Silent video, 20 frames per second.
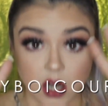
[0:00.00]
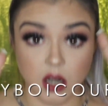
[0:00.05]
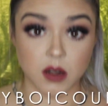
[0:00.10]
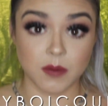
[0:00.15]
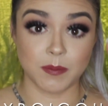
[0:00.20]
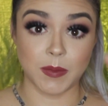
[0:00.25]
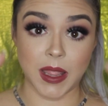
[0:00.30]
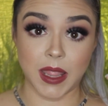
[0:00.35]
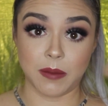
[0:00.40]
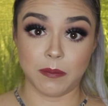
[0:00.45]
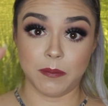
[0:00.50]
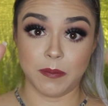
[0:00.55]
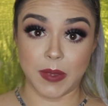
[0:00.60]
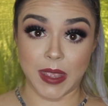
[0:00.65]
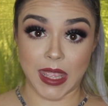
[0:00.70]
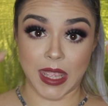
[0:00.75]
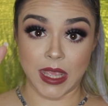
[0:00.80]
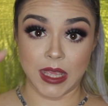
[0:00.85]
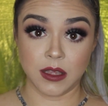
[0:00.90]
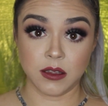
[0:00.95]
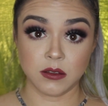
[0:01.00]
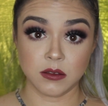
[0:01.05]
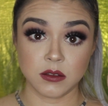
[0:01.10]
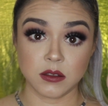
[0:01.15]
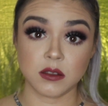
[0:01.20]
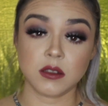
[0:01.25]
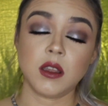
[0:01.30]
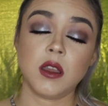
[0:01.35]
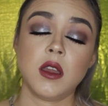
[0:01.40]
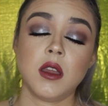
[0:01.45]
are my
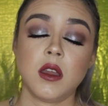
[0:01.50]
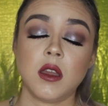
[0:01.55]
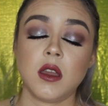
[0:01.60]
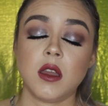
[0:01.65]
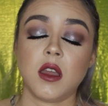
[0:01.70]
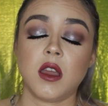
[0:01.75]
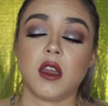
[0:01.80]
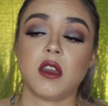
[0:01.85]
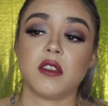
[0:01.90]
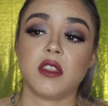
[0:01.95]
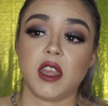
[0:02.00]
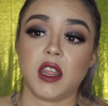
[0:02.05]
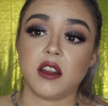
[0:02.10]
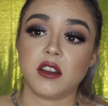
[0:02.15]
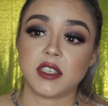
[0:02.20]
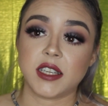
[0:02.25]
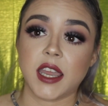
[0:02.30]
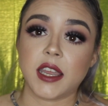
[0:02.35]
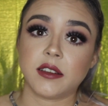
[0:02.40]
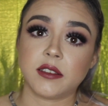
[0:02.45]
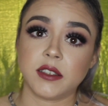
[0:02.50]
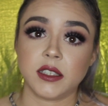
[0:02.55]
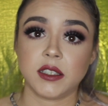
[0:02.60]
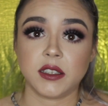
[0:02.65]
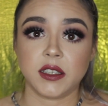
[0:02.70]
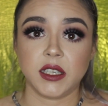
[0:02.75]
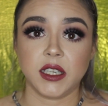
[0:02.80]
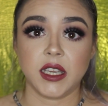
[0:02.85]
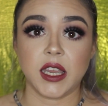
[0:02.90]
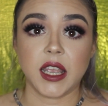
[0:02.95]
bangs. They're
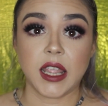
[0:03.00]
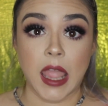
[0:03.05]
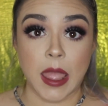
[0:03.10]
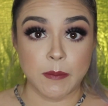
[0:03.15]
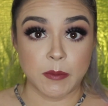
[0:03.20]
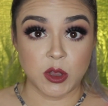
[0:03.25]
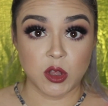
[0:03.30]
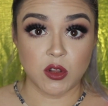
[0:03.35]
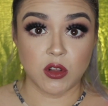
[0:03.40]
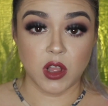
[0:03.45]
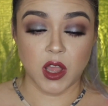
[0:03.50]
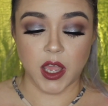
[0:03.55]
technically a chemical